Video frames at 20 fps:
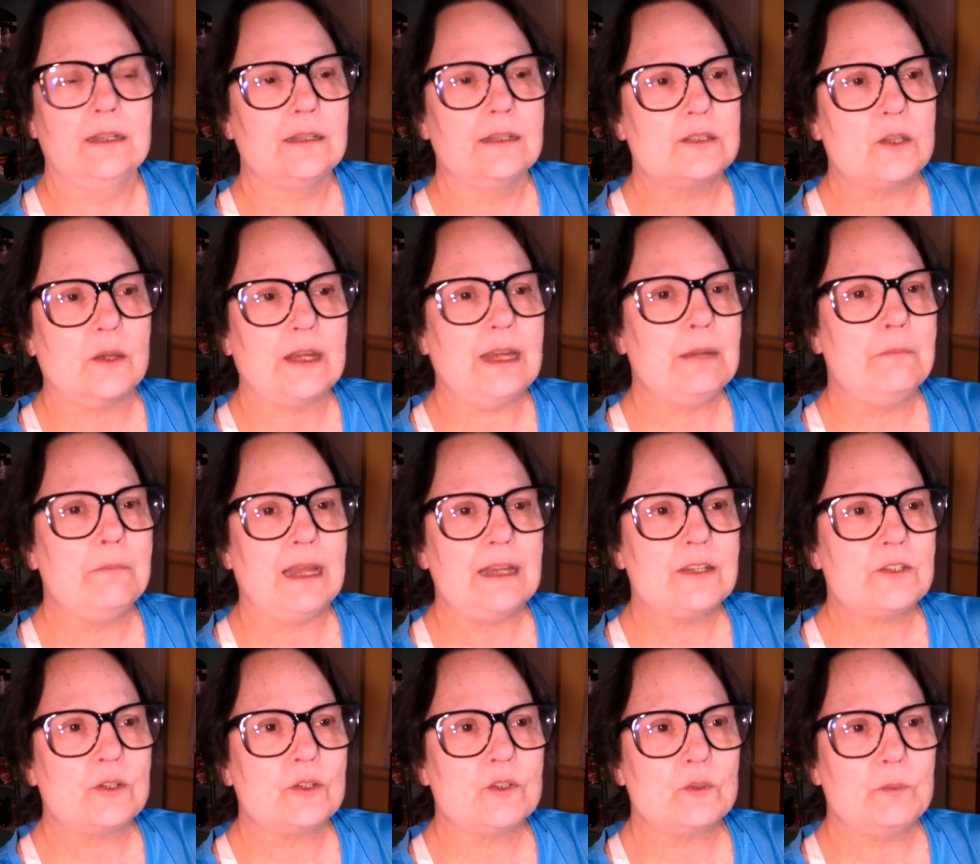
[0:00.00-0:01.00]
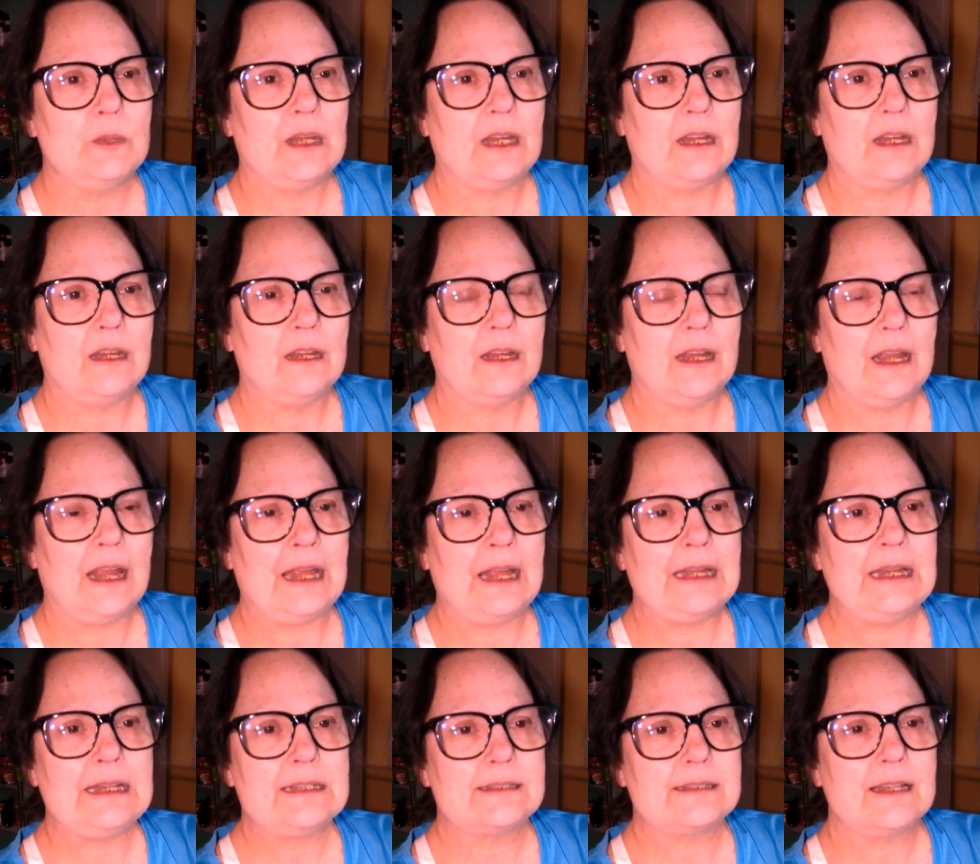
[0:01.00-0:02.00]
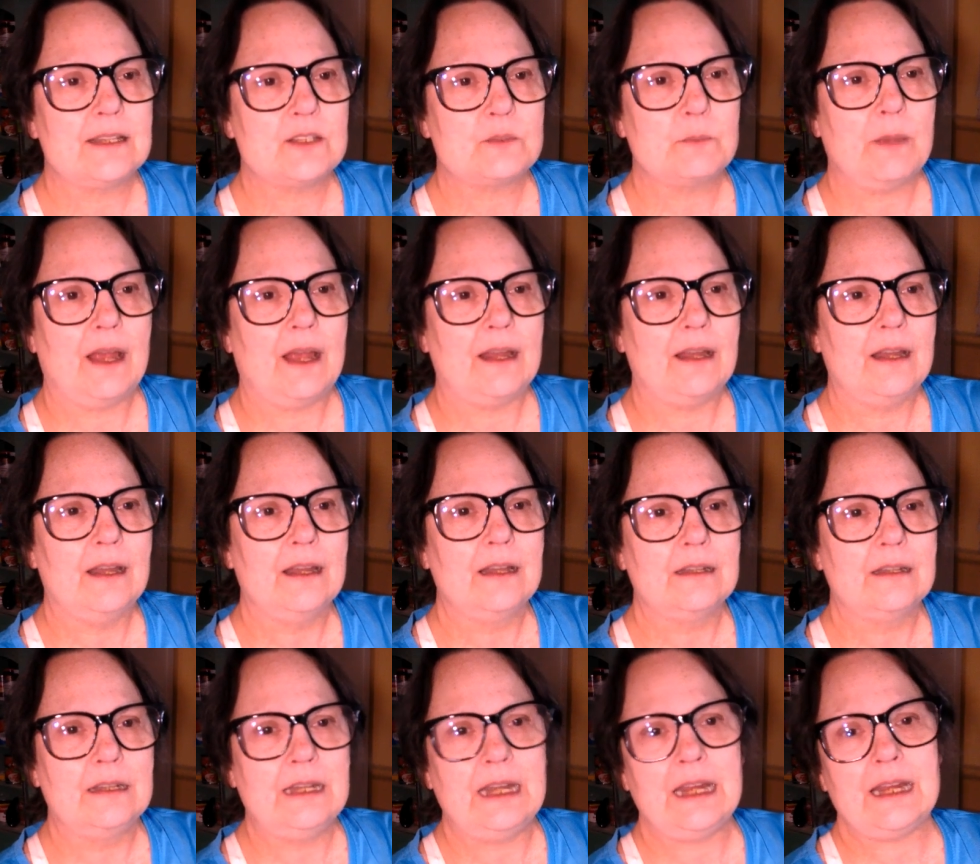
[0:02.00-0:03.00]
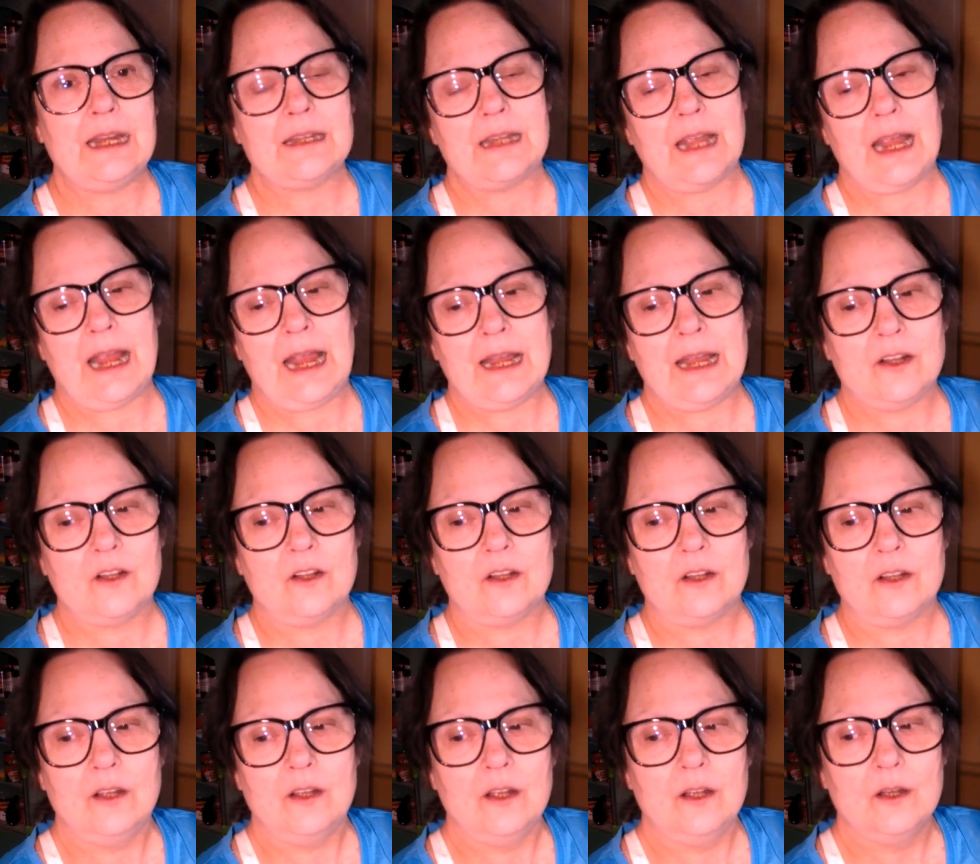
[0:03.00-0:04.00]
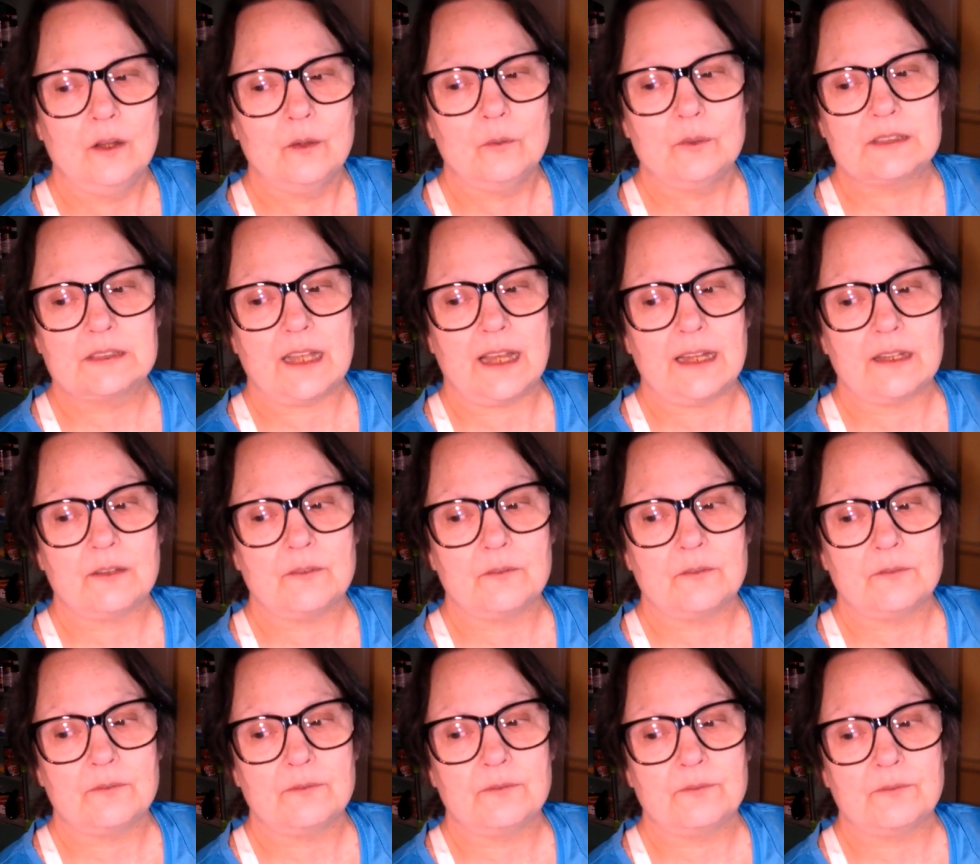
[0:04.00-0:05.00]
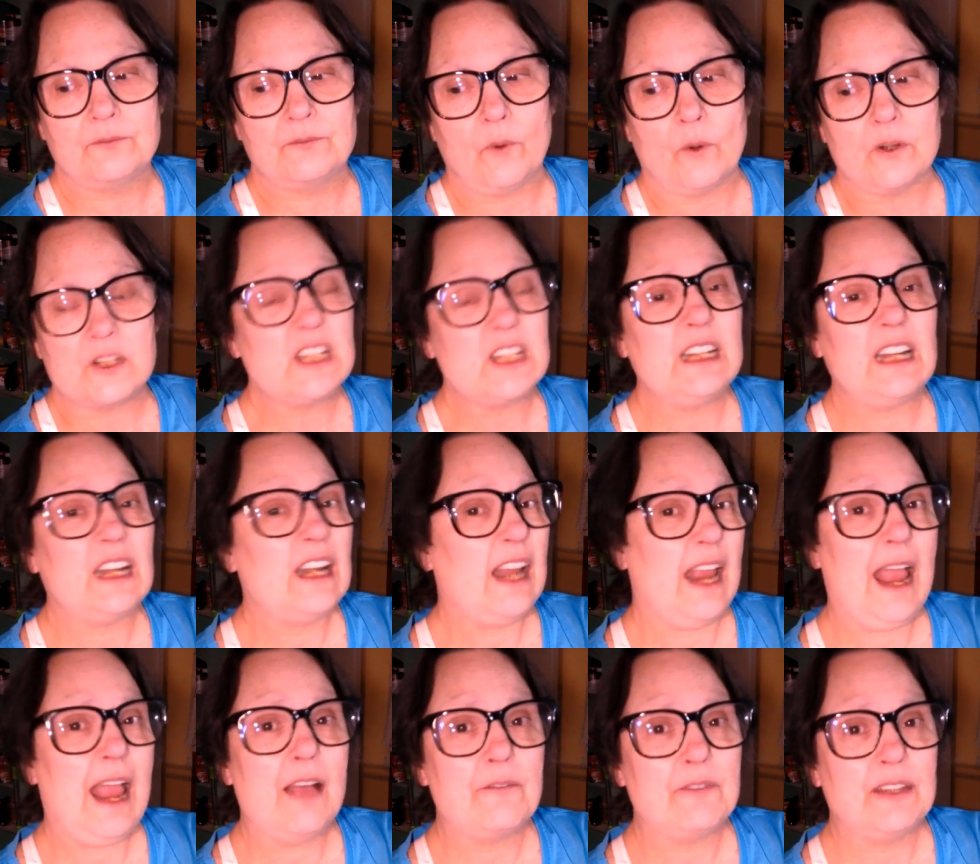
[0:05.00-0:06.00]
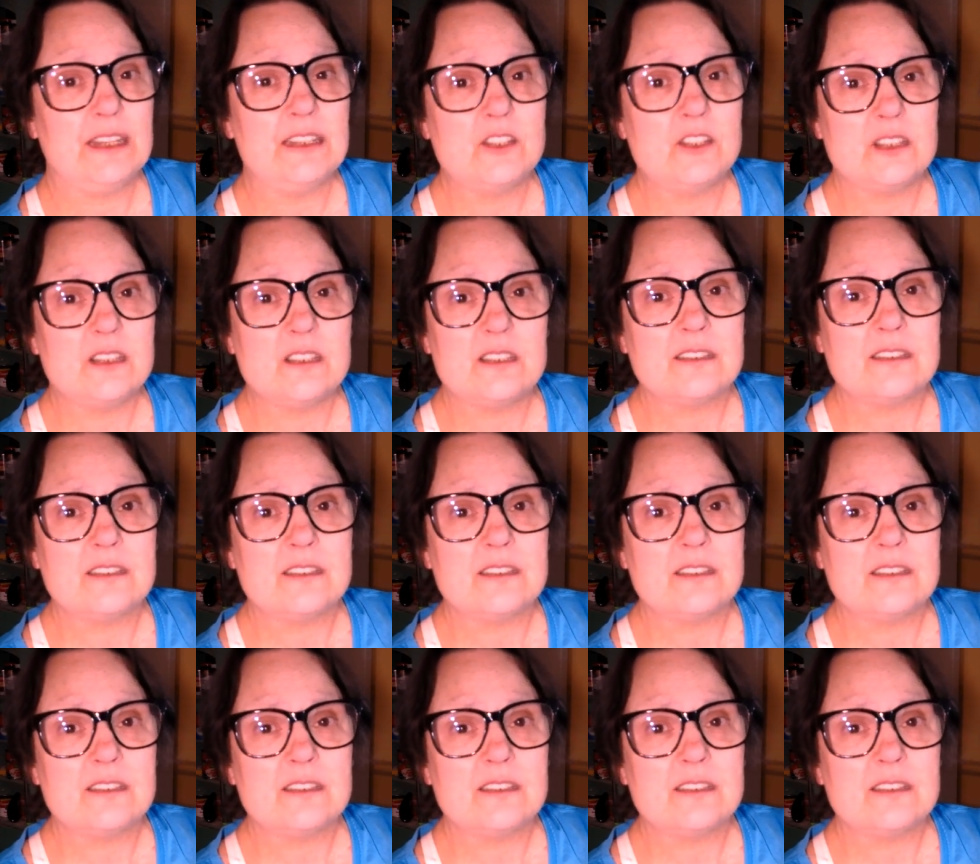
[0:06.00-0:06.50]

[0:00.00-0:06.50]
So he measures me, and he says my knee to ankle was like 14.5 inches.